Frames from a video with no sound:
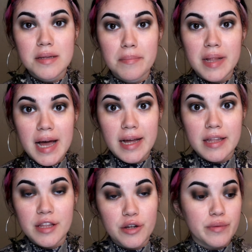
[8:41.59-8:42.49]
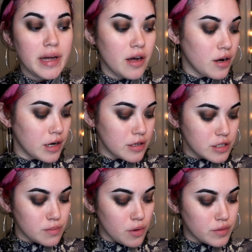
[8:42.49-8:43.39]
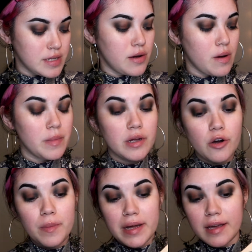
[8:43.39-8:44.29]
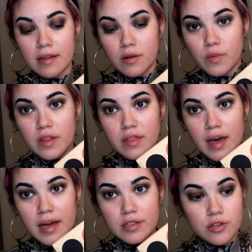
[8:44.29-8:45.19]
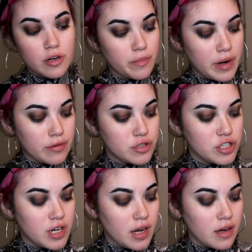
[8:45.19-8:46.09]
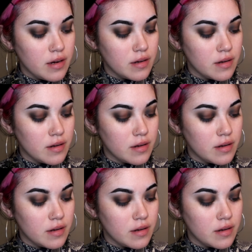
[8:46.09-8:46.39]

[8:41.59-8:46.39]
the black and the gray are smoked out, I'm gonna go back in with that dark brown shade